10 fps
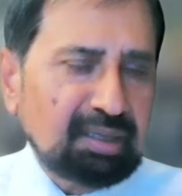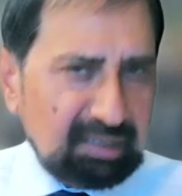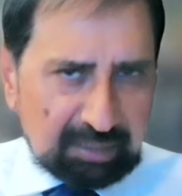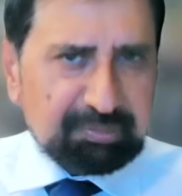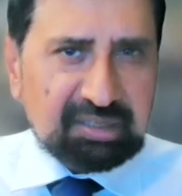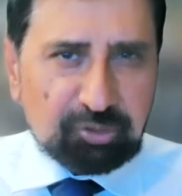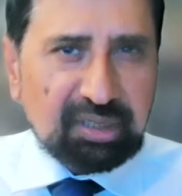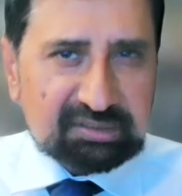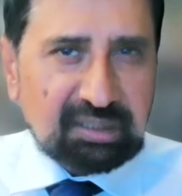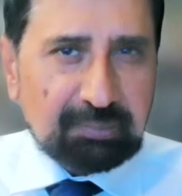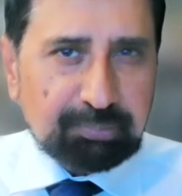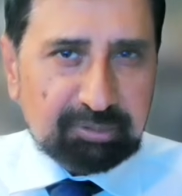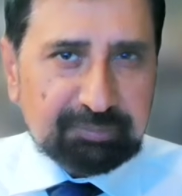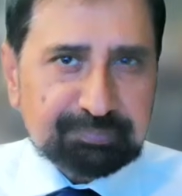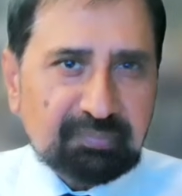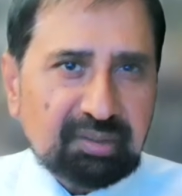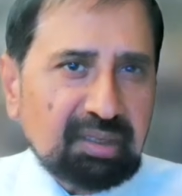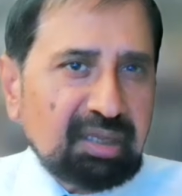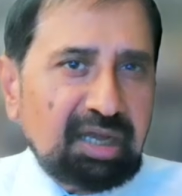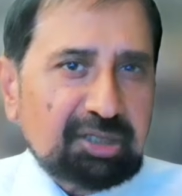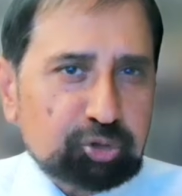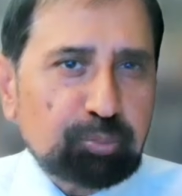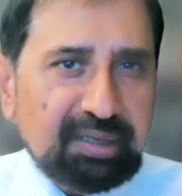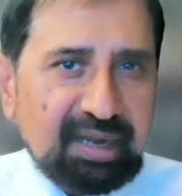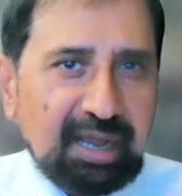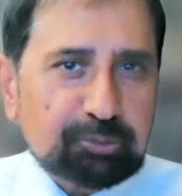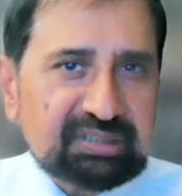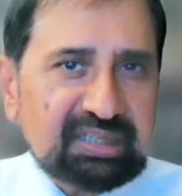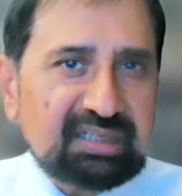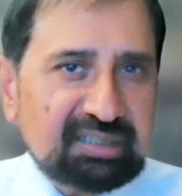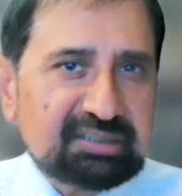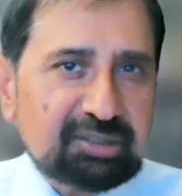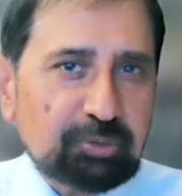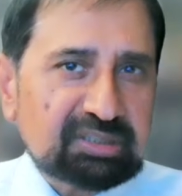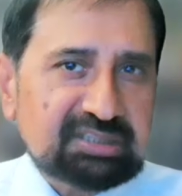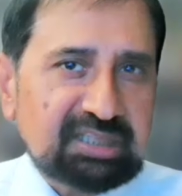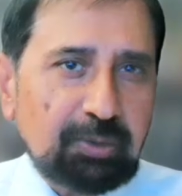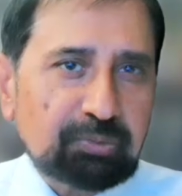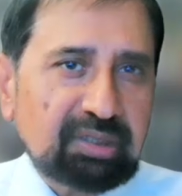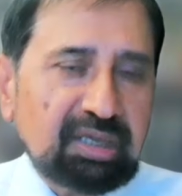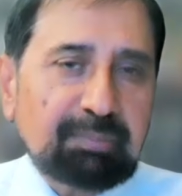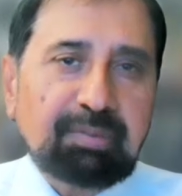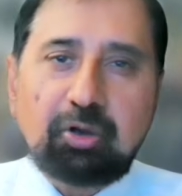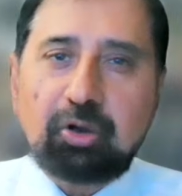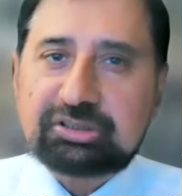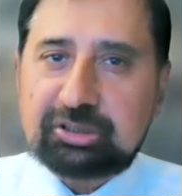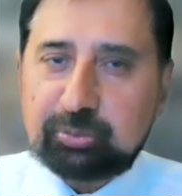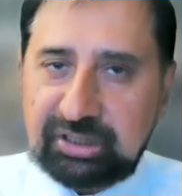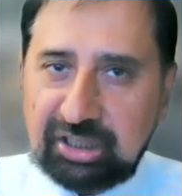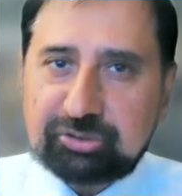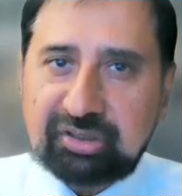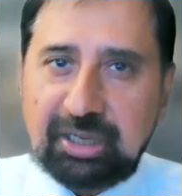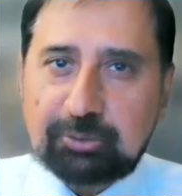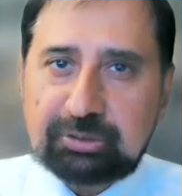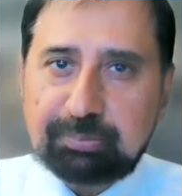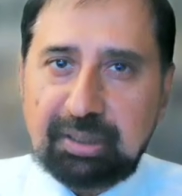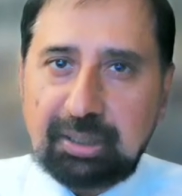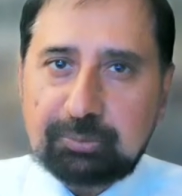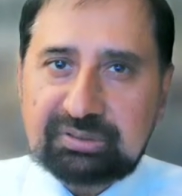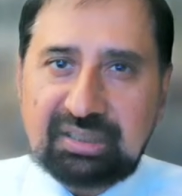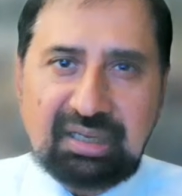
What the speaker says: Let me give you an example. A two-bed house near London or the south may cost £300,000,